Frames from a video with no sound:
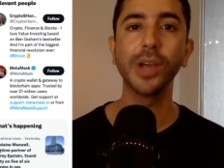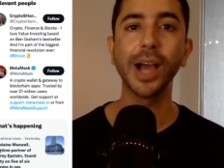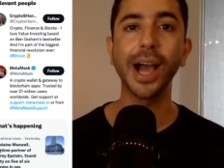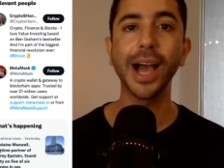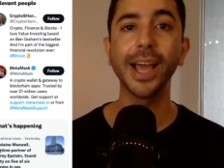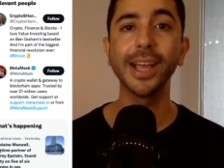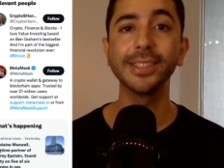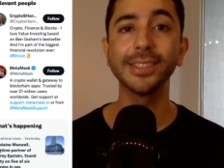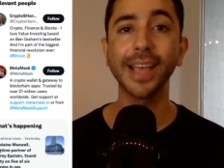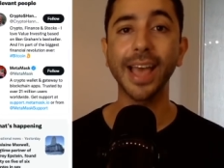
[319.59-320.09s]
you
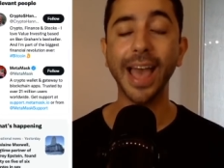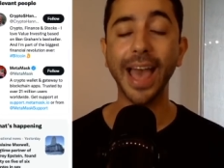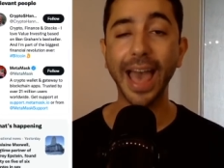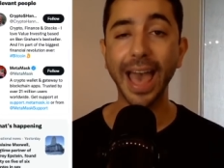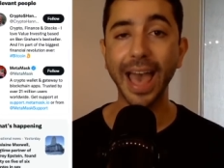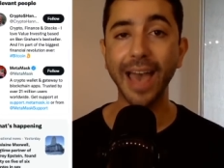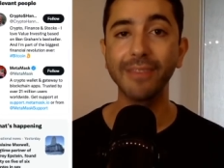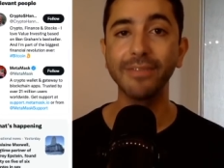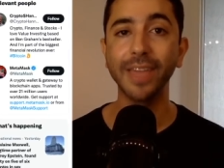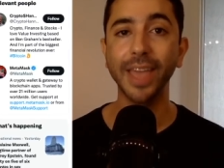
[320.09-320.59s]
guys
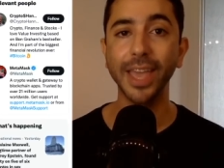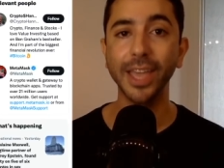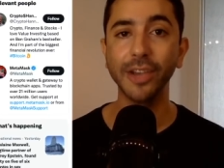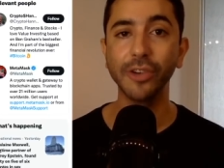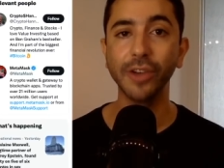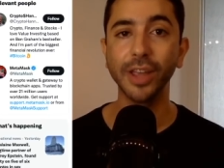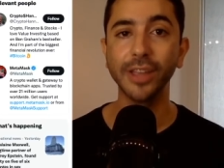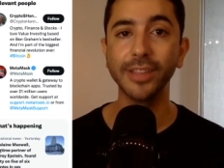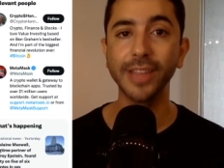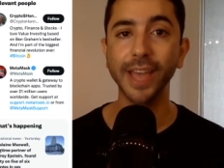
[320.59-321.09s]
have a
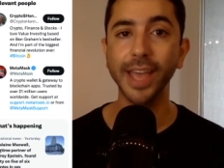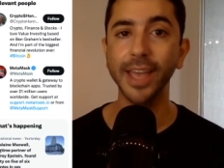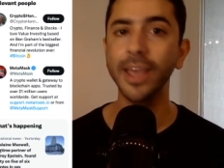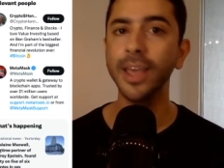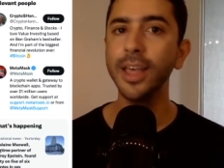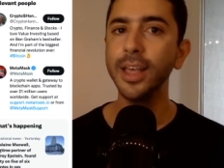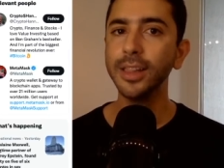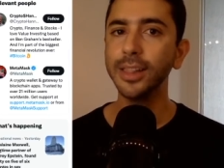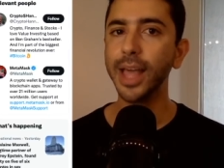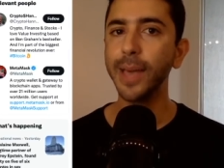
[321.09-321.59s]
great day.
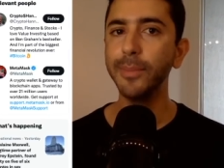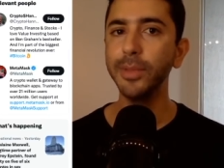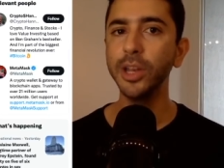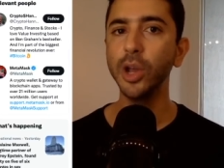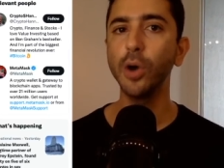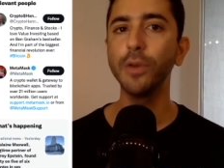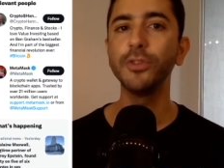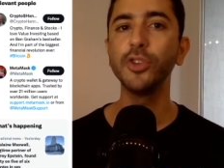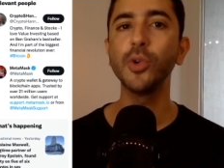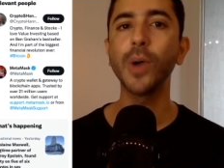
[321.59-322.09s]
Let me
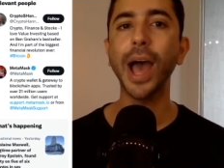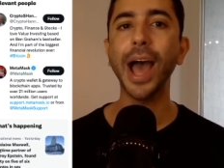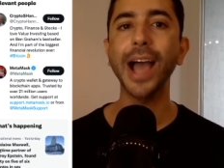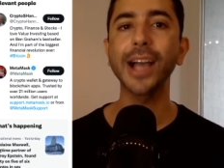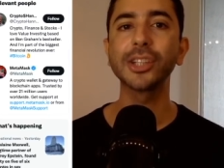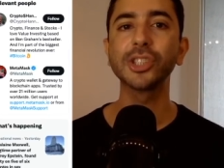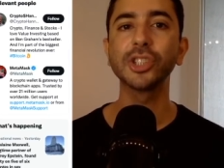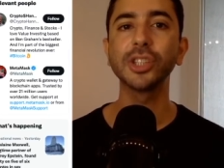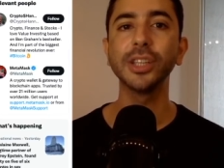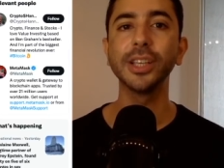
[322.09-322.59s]
know if you
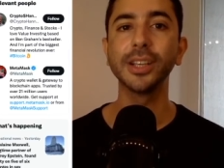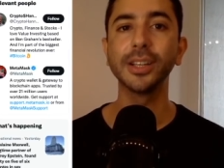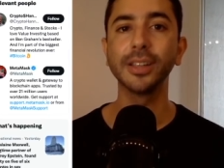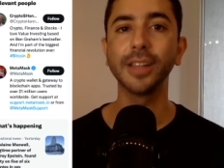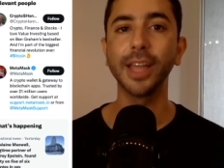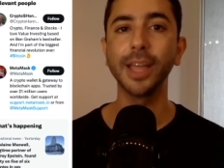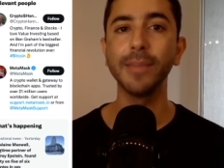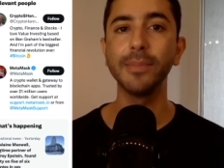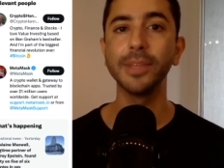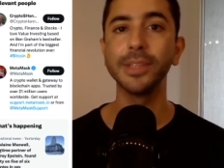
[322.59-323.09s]
actually
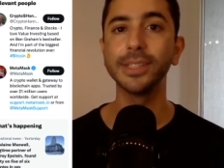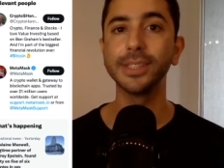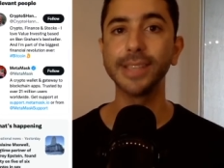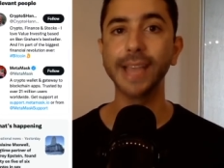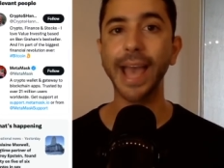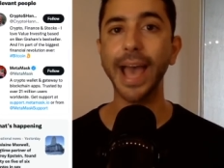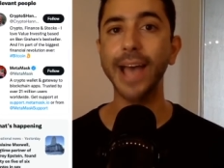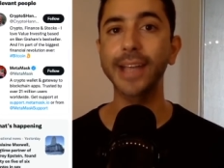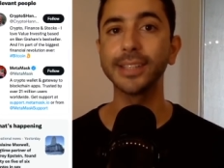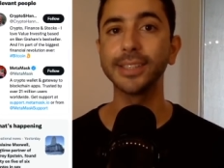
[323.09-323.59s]
claim this
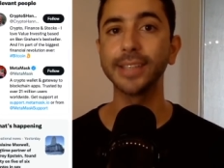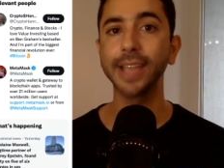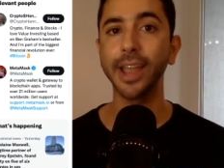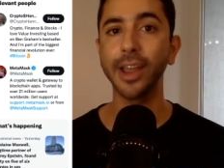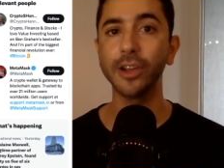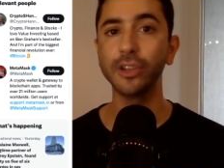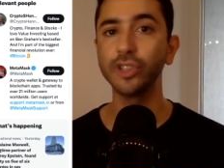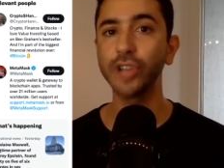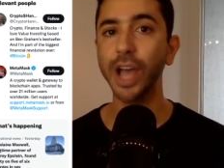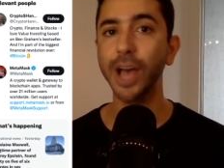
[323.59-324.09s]
gas
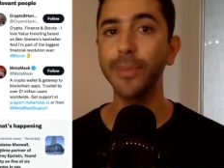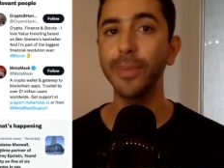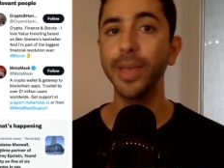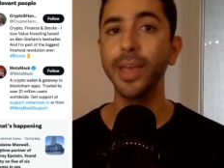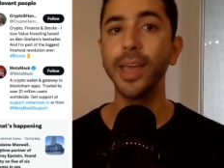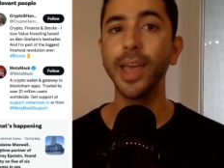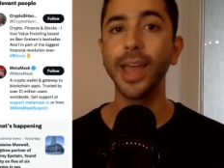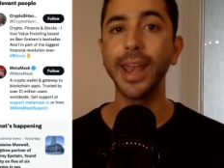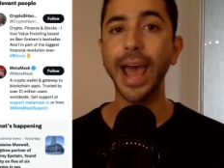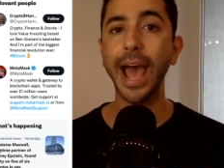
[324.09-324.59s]
airdrop
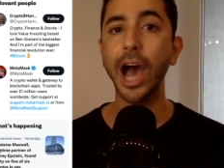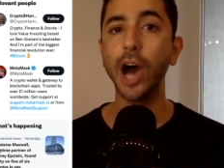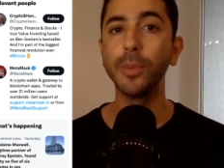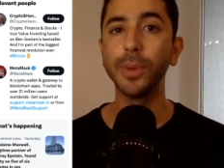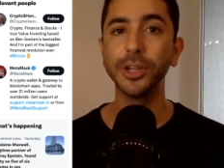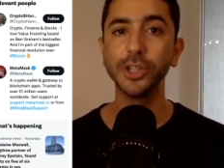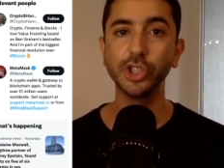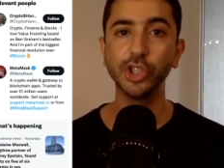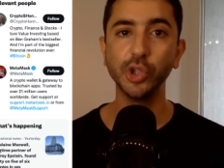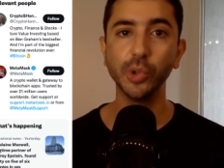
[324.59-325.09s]
and how
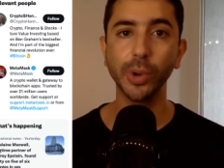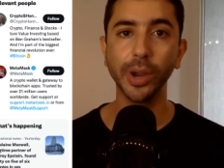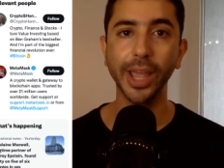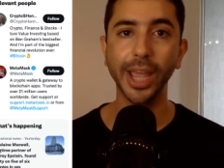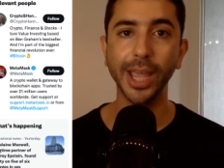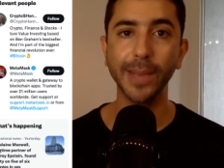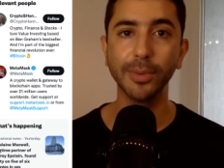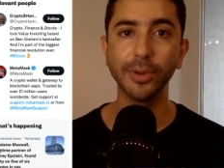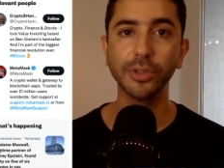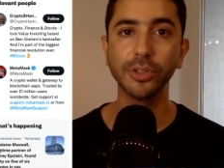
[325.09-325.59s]
much you were
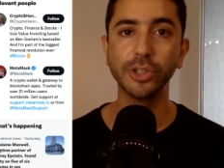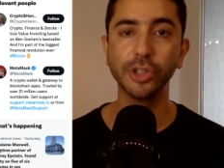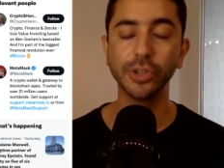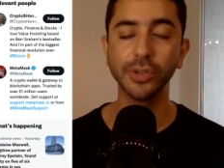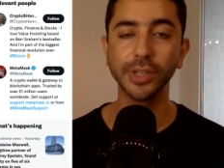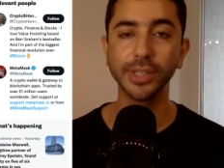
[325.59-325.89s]
able to